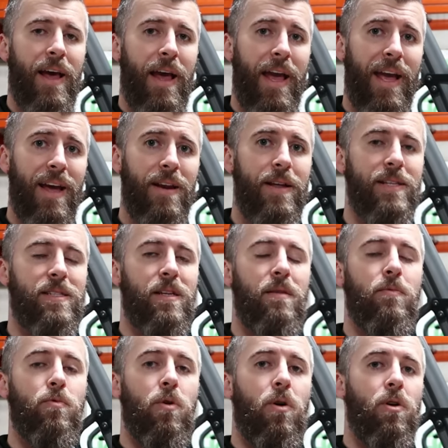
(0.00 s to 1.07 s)
and it's gonna
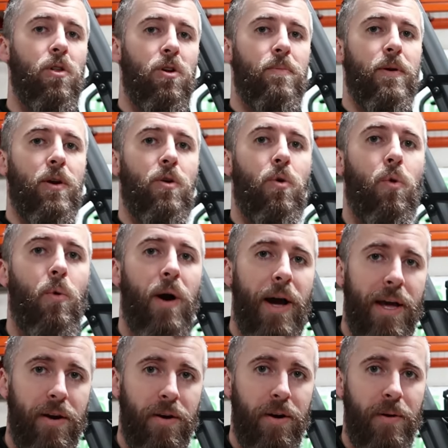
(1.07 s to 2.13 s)
roll a little bit
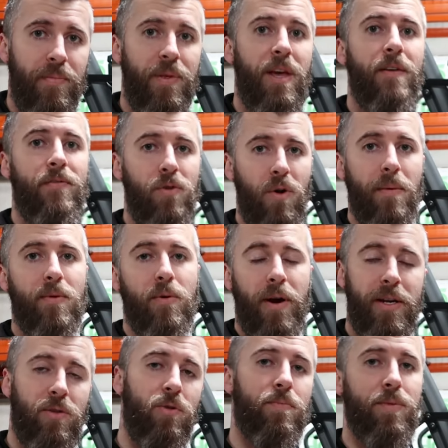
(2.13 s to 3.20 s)
quieter if you
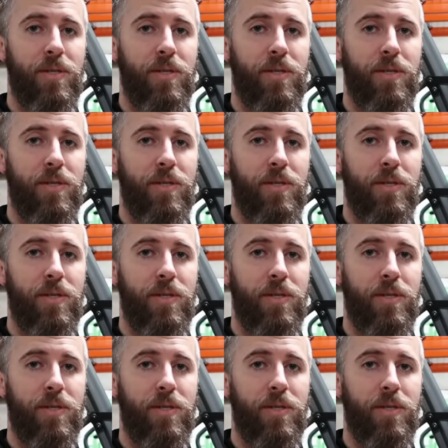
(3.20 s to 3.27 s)
upgrade to a